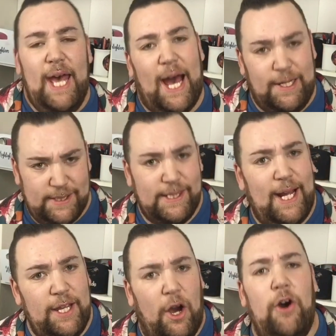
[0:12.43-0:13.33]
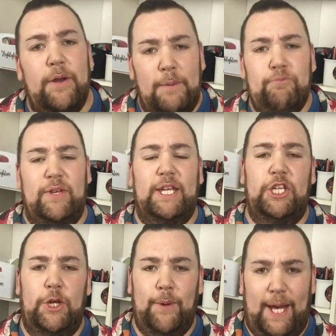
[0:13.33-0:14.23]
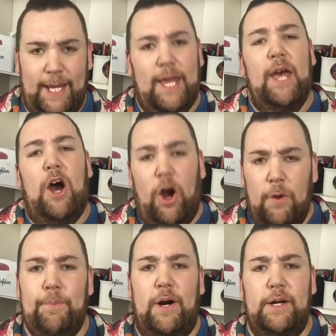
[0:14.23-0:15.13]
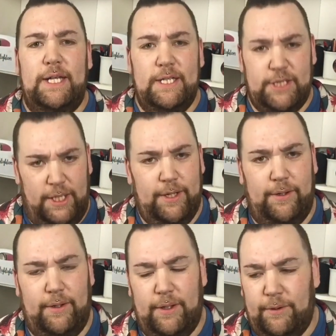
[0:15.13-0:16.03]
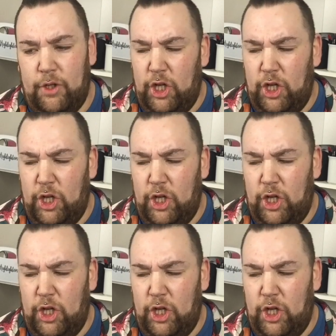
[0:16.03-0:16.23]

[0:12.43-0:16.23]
And today I am bringing you a Home Bargains Hurl.